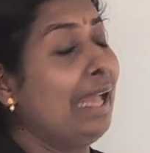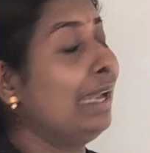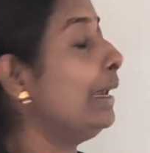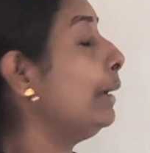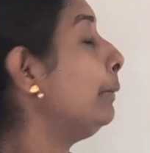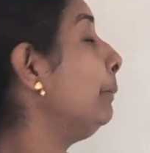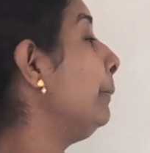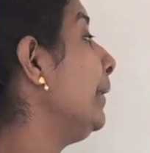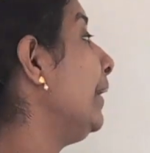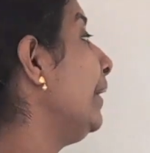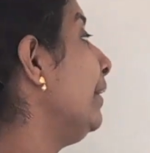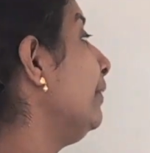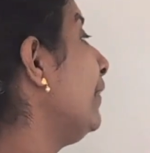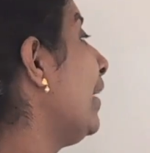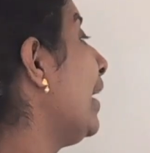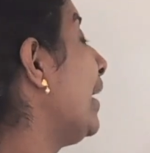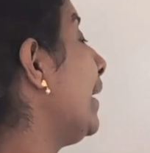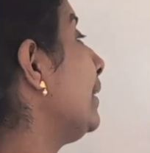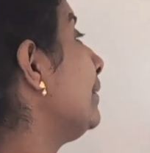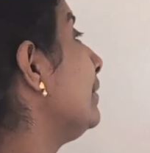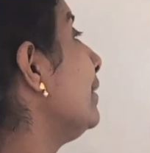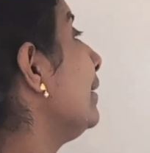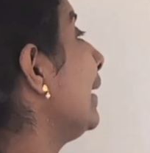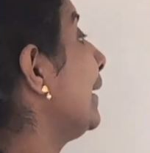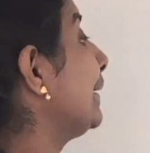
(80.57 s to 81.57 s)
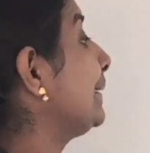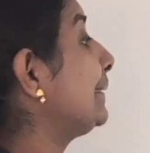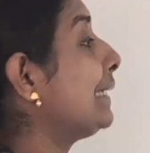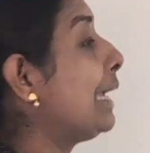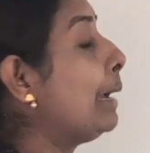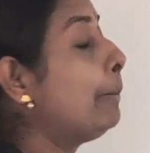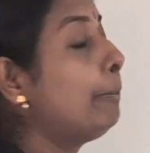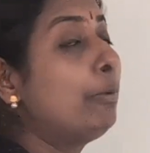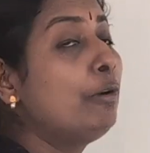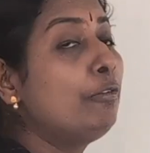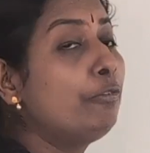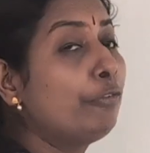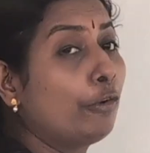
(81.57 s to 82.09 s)
Let me give another
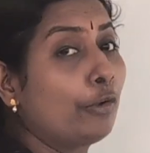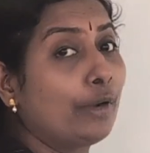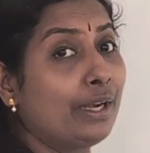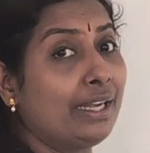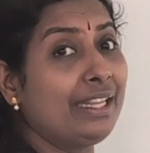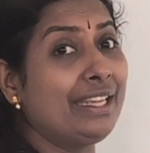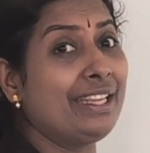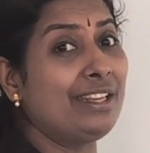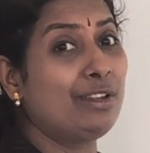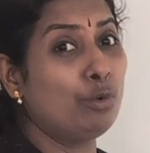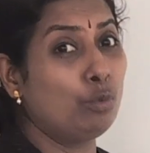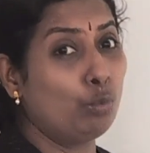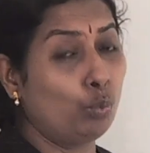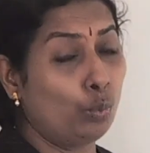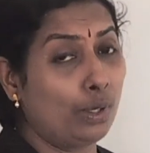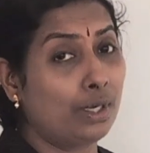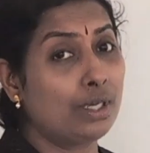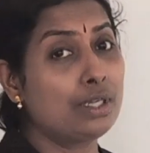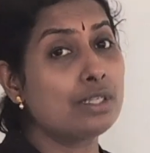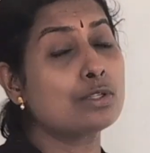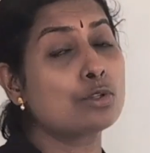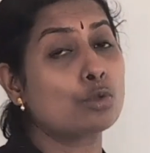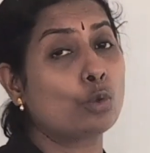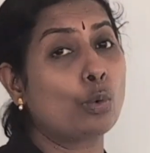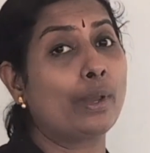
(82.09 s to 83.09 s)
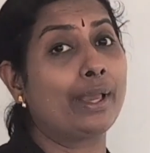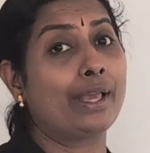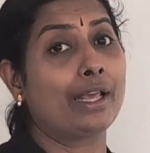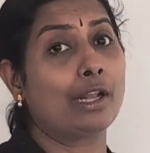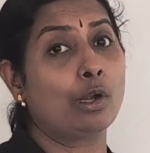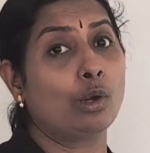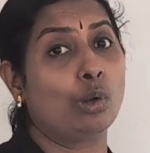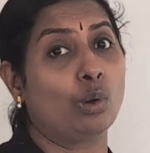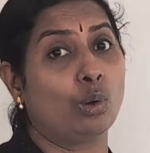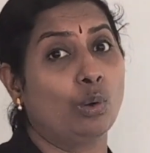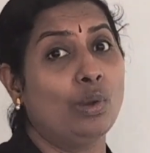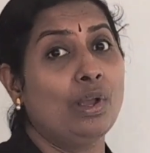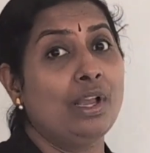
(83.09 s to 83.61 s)
example for an inverse square
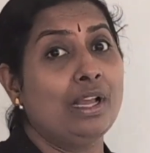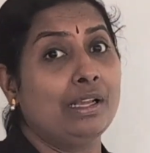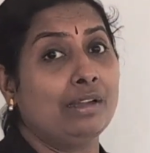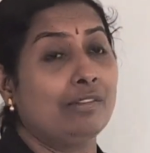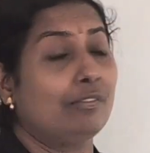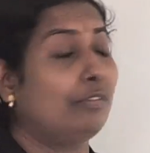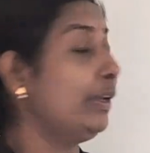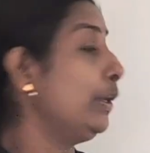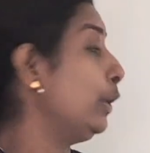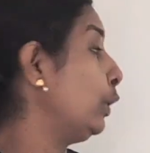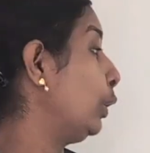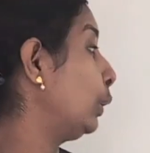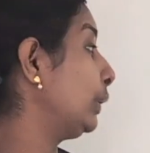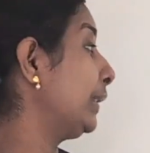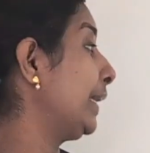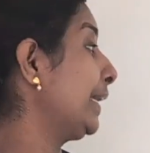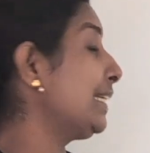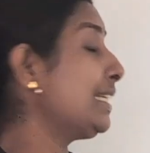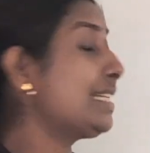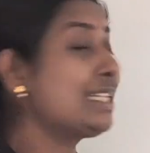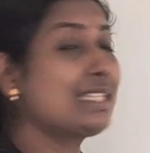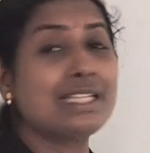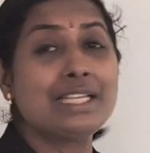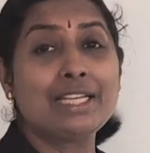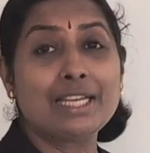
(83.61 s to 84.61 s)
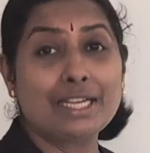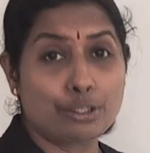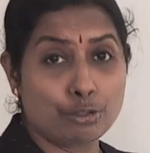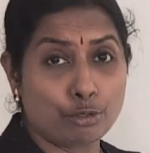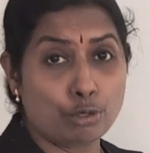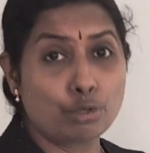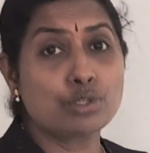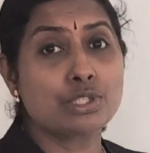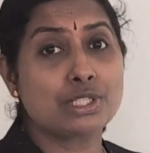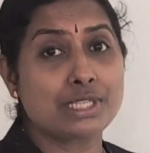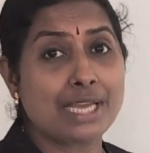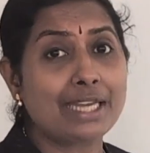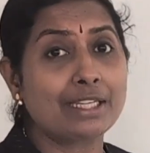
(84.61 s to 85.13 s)
law. We know that its
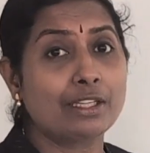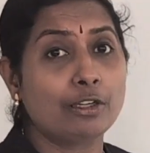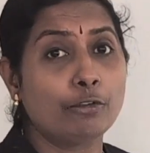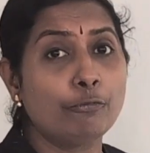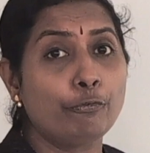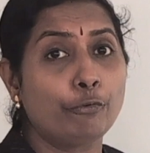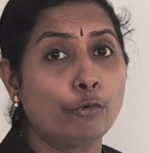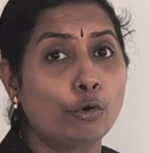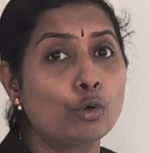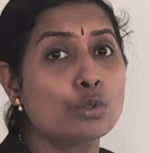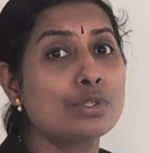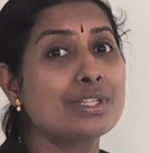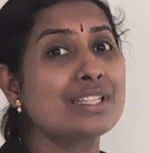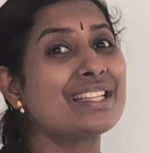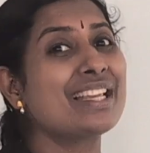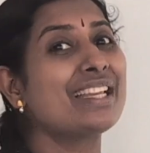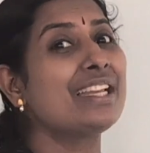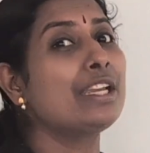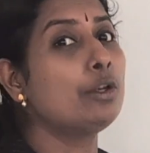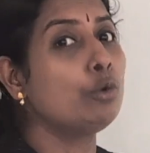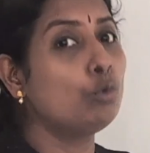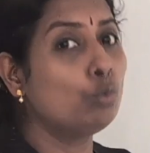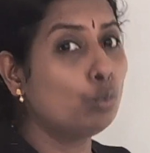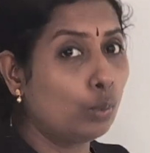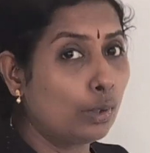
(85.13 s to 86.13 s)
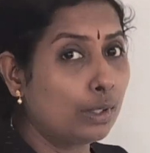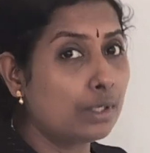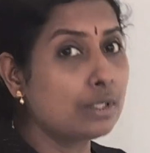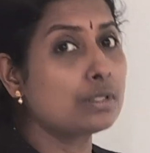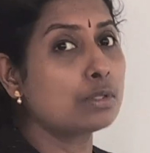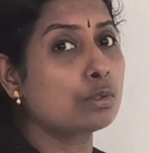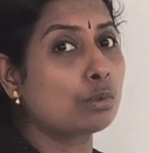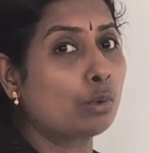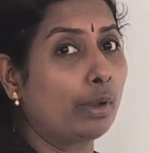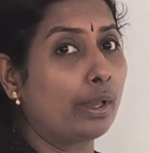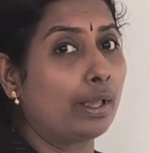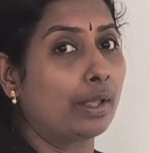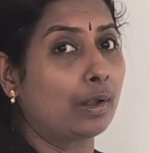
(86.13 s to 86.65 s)
electrostatic force is an
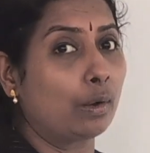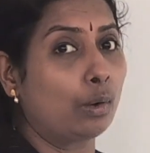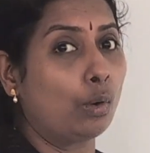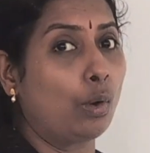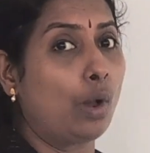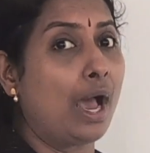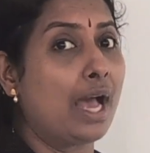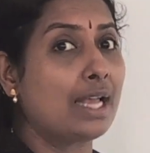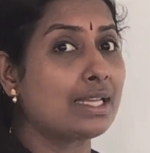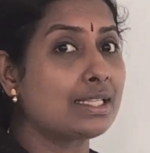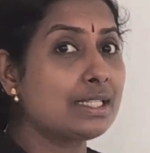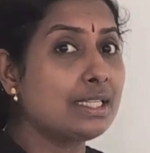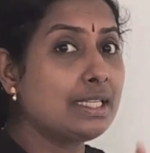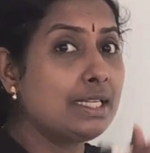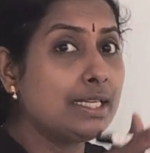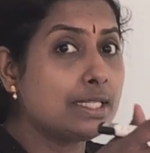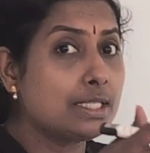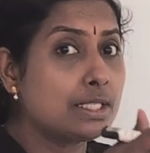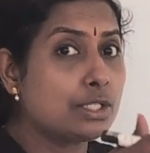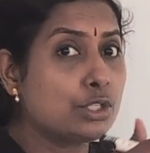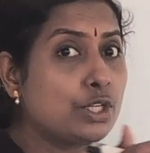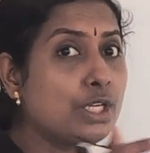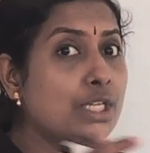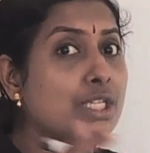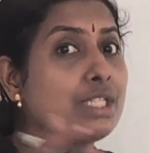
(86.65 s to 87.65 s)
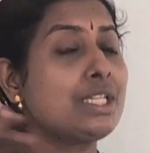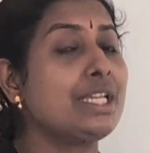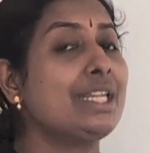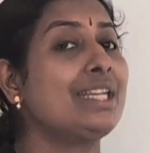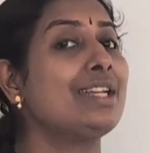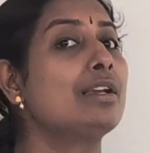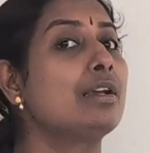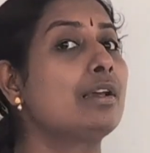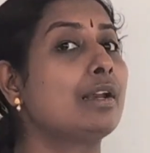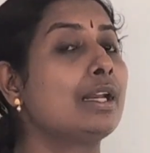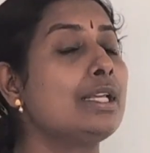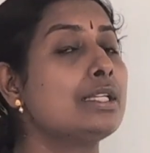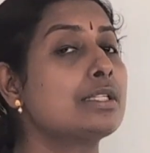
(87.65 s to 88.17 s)
inverse square law. As the distance
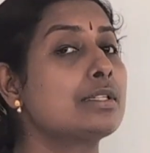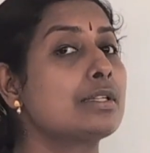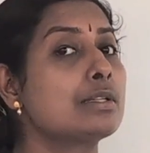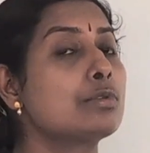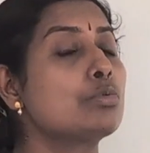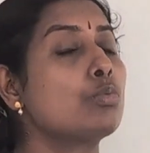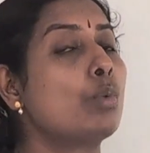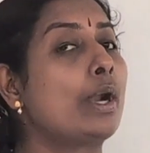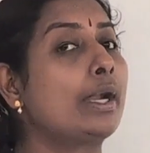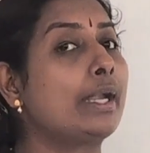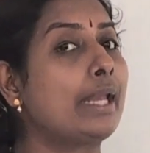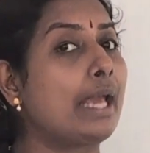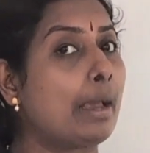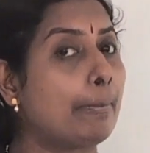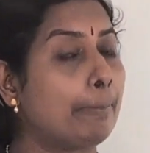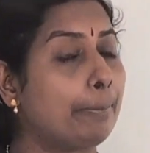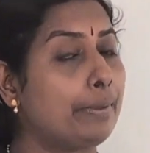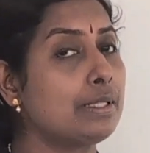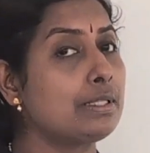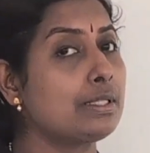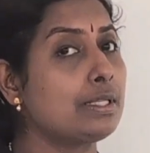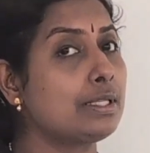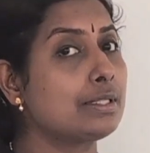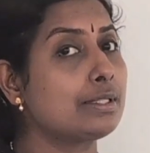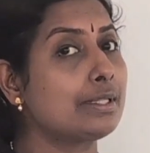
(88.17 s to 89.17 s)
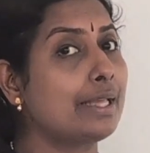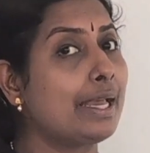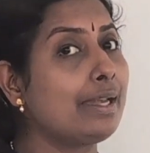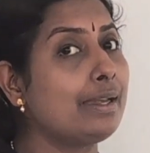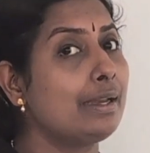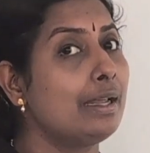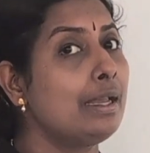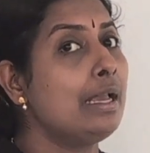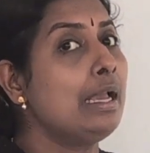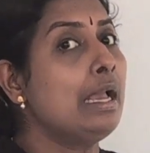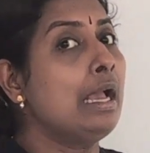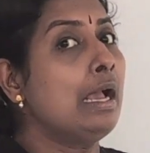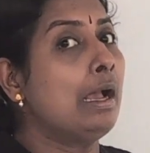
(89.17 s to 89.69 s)
increases, what happens is
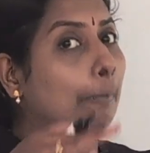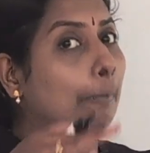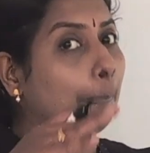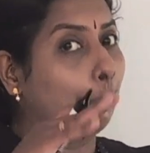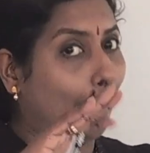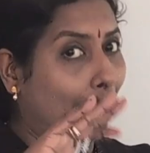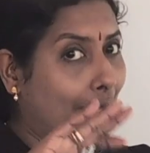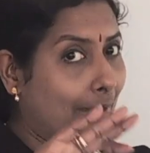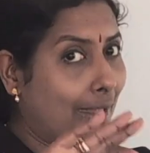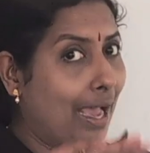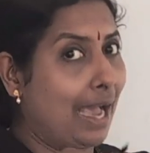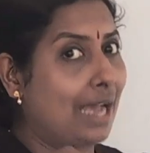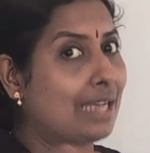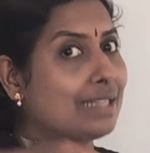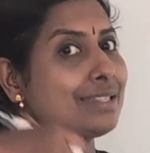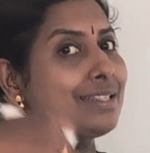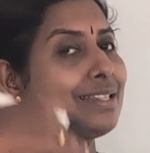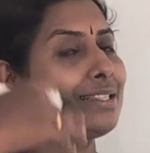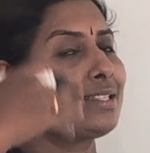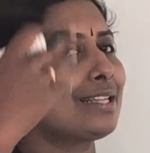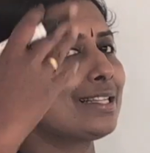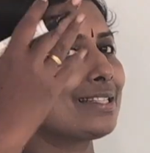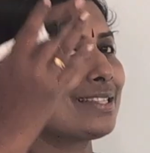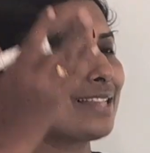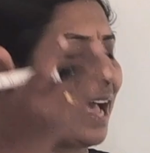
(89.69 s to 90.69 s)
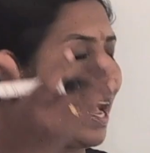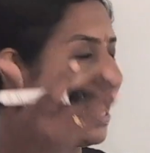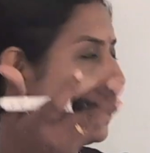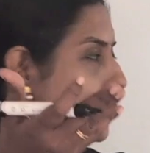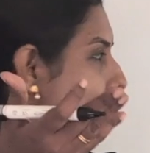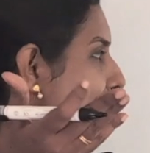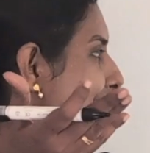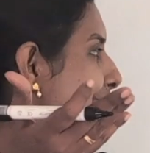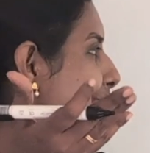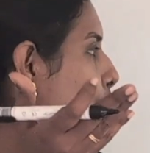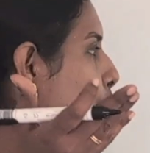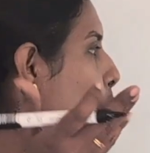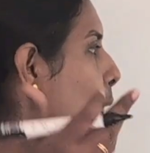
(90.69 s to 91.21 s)
that as
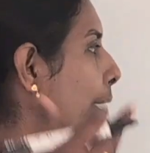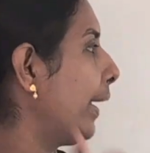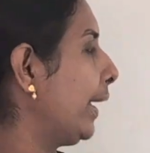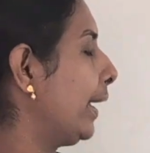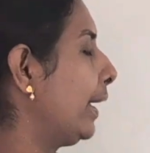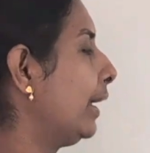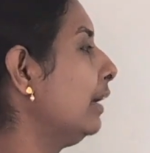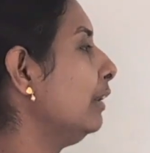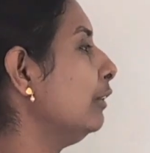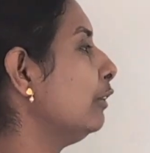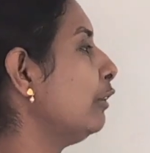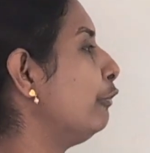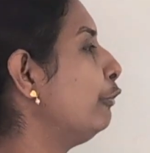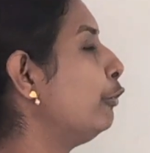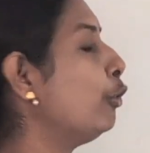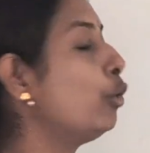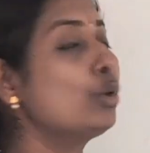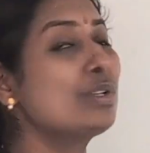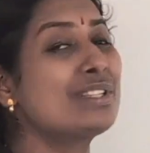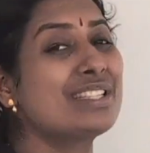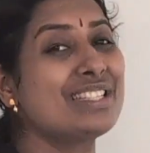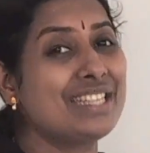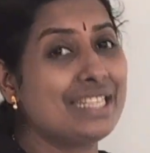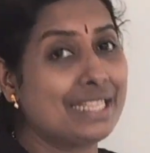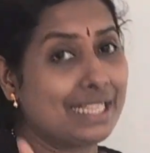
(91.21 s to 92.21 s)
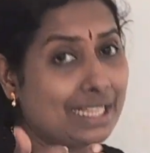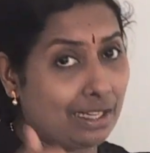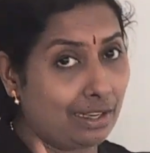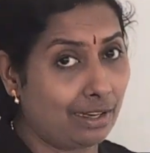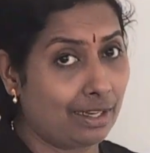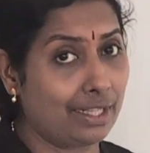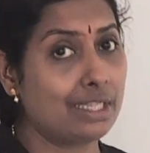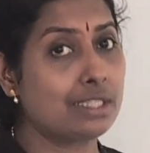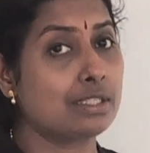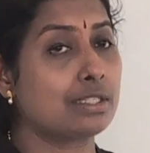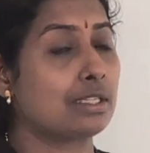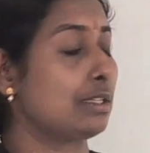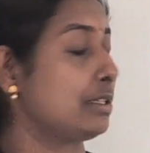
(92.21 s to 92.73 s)
the square, the force
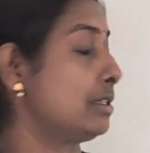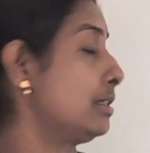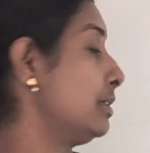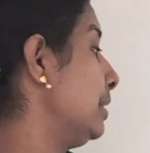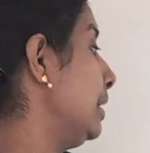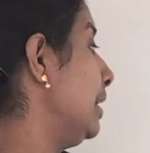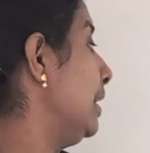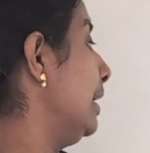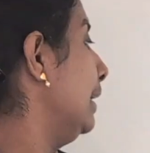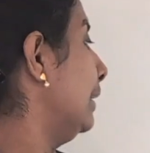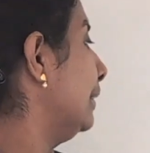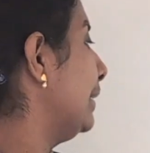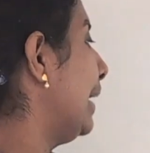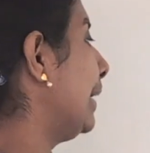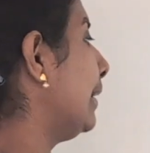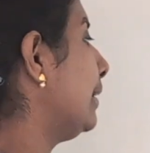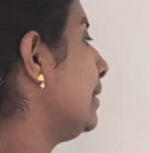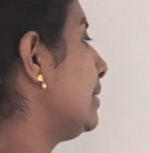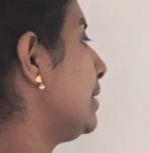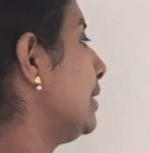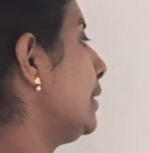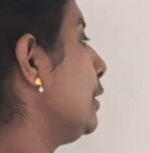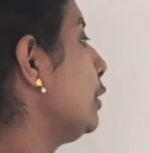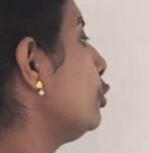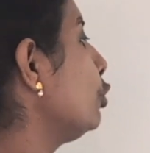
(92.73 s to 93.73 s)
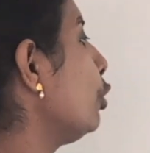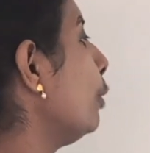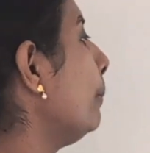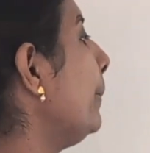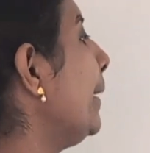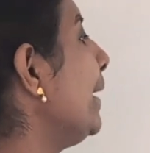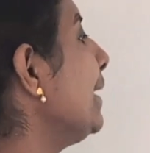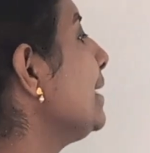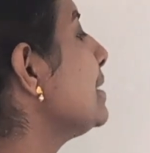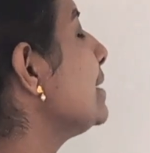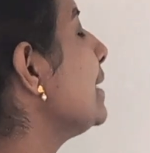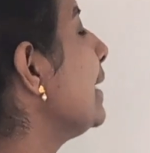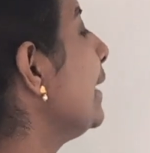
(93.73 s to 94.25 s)
decreases. That is it. It obeys